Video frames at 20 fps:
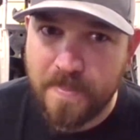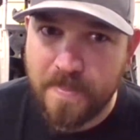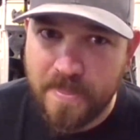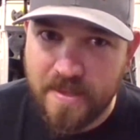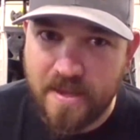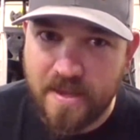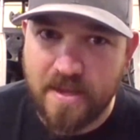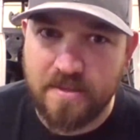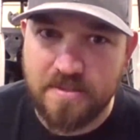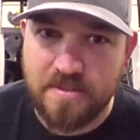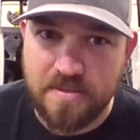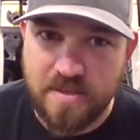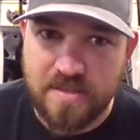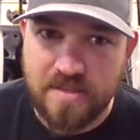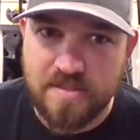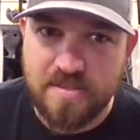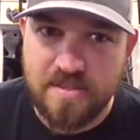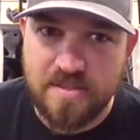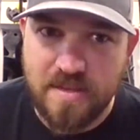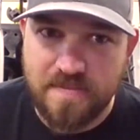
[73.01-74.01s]
Yeah,
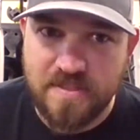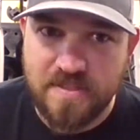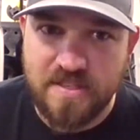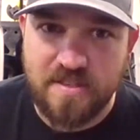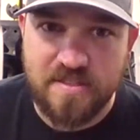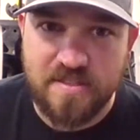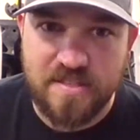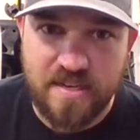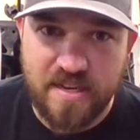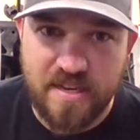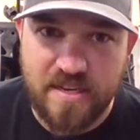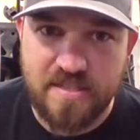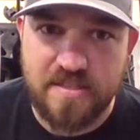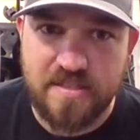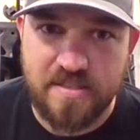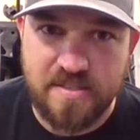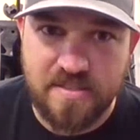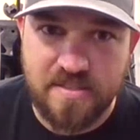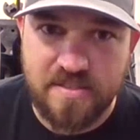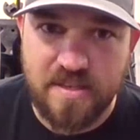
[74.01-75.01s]
2017, that was that nice
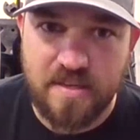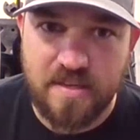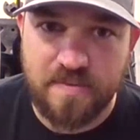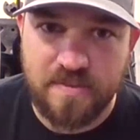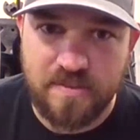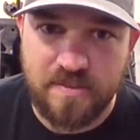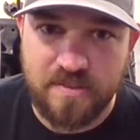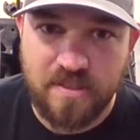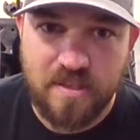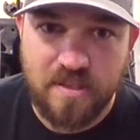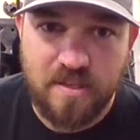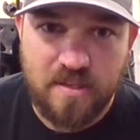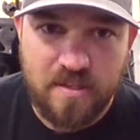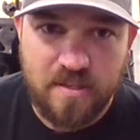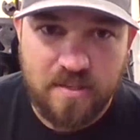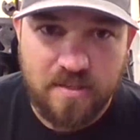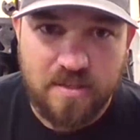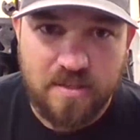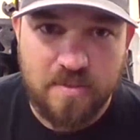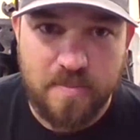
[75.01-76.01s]
67
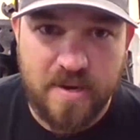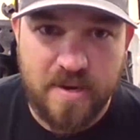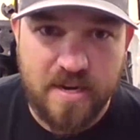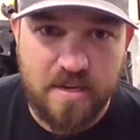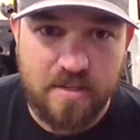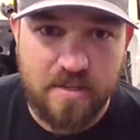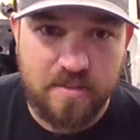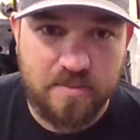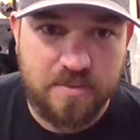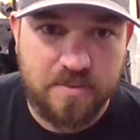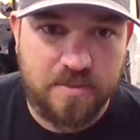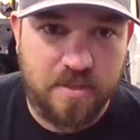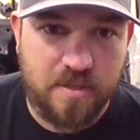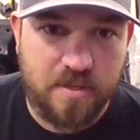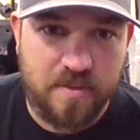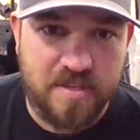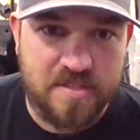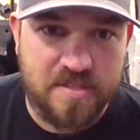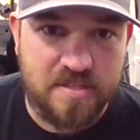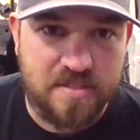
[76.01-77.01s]
Camaro.
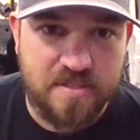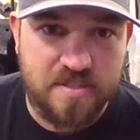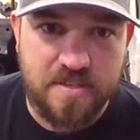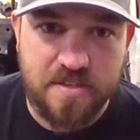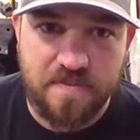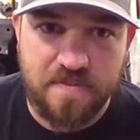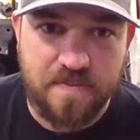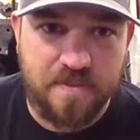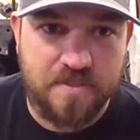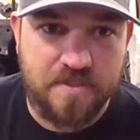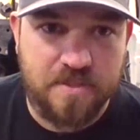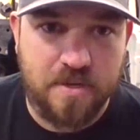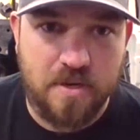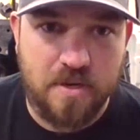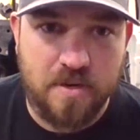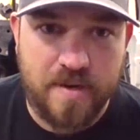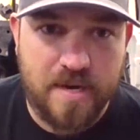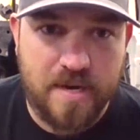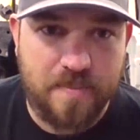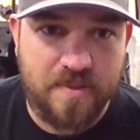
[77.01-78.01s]
So this isn't your first go
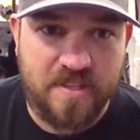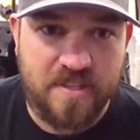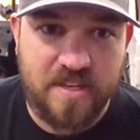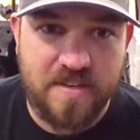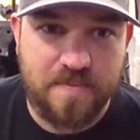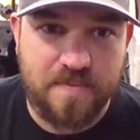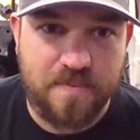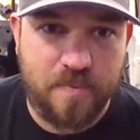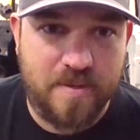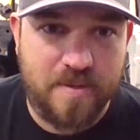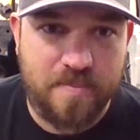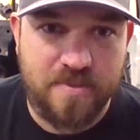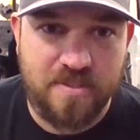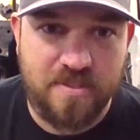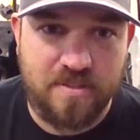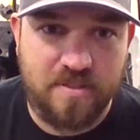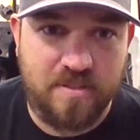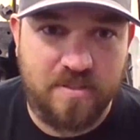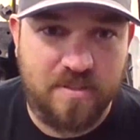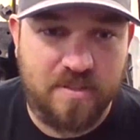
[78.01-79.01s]
around with the giveaway
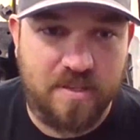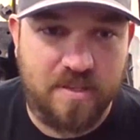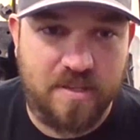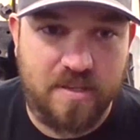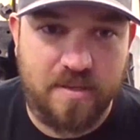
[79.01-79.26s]
build.